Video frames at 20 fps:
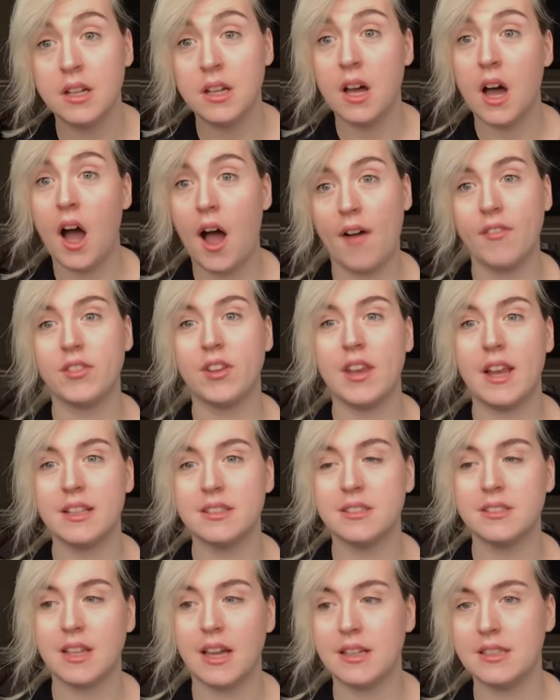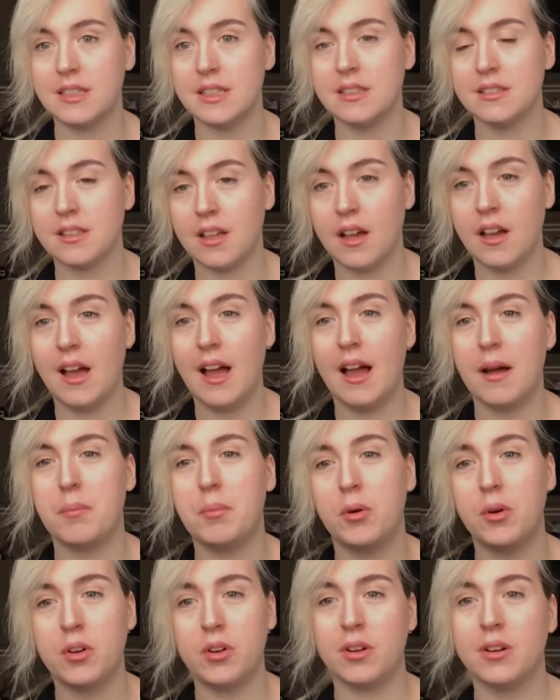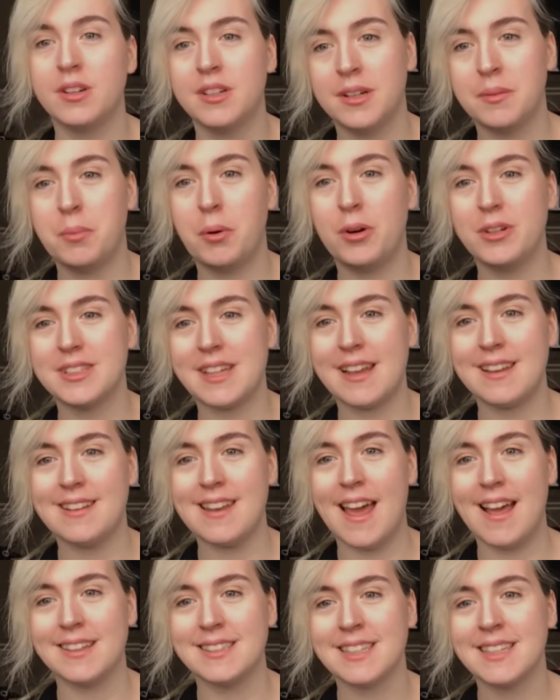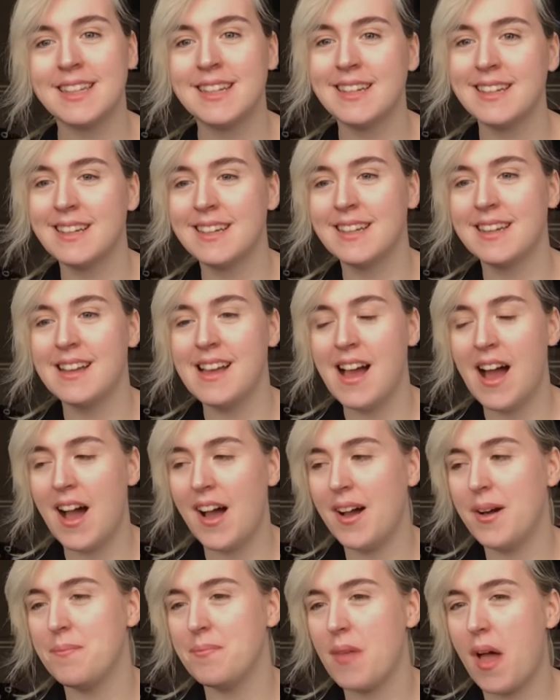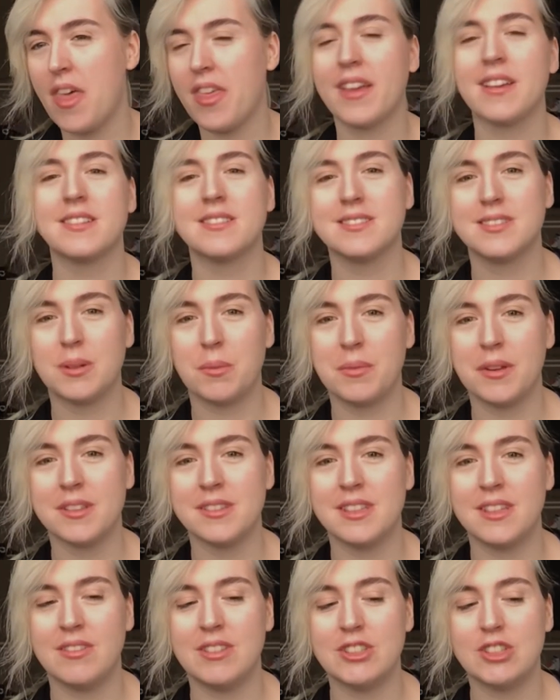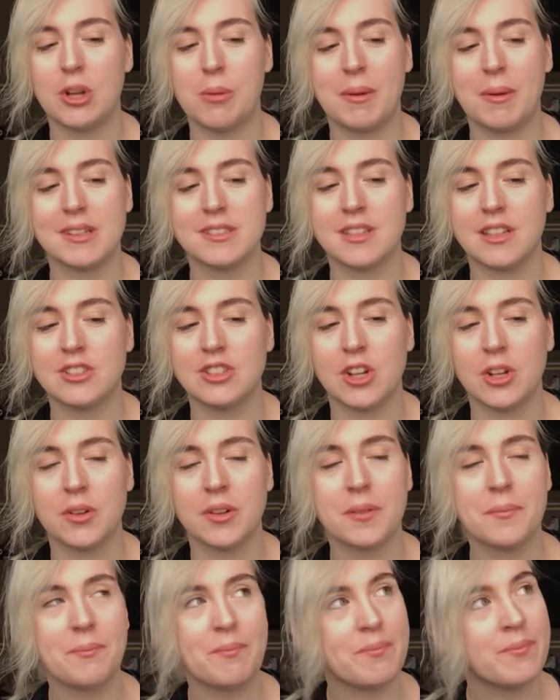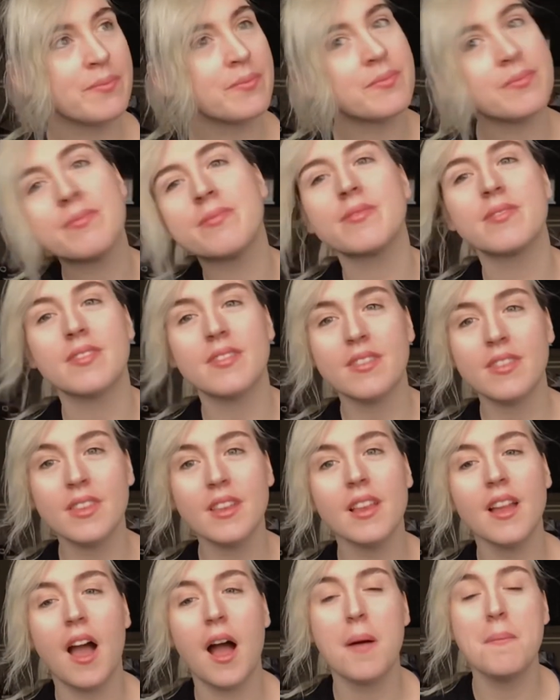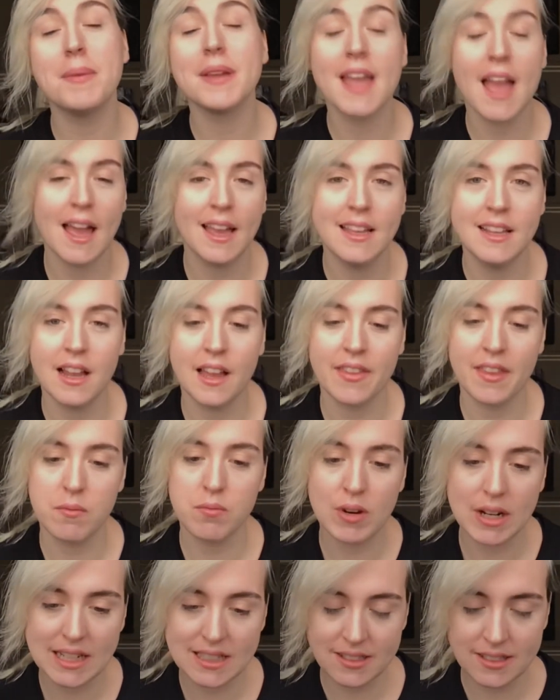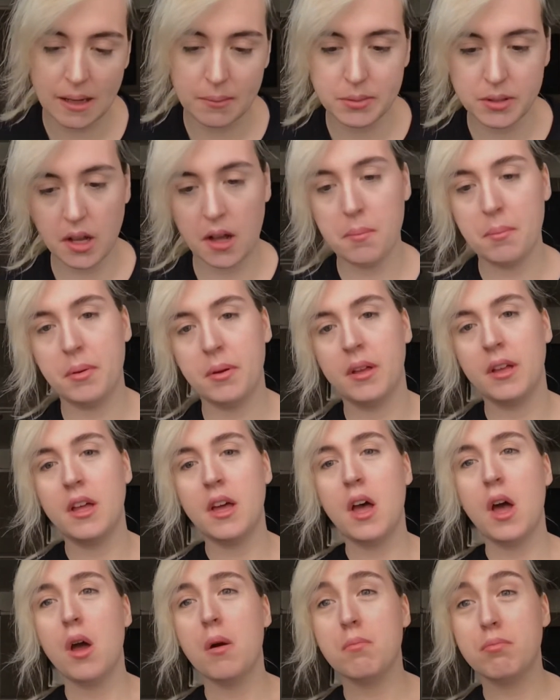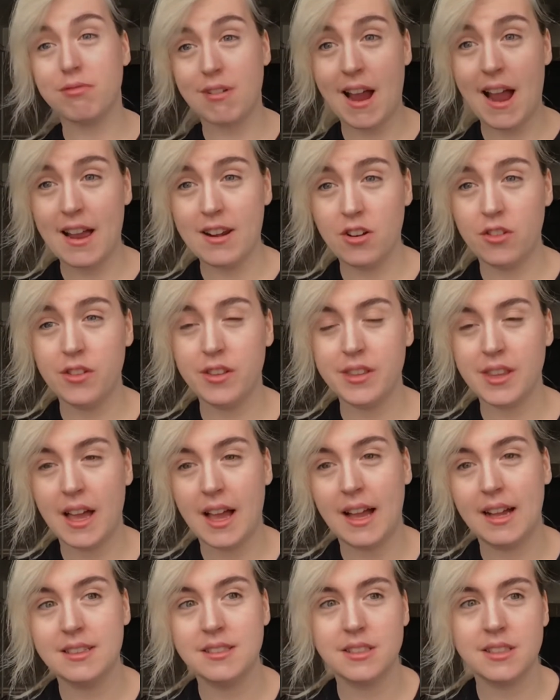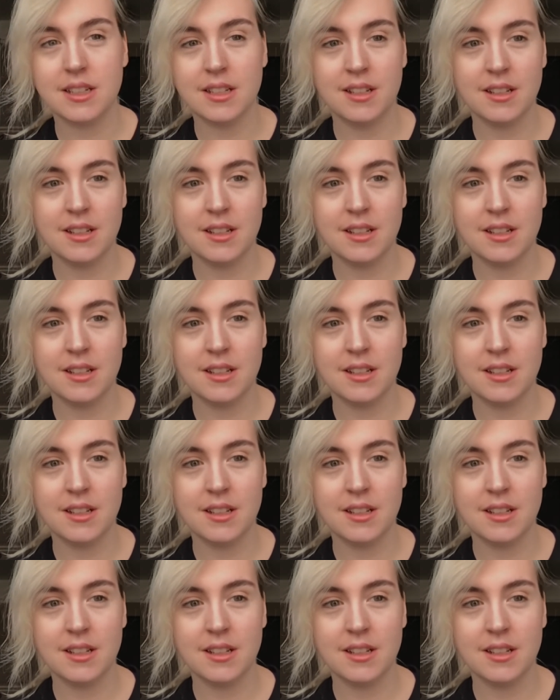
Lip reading: after Ned's dead, he's like, ah, poor dead Ned. I think someone in the TV show makes that joke. But yeah, he like then really steps up. Bran, on the other hand...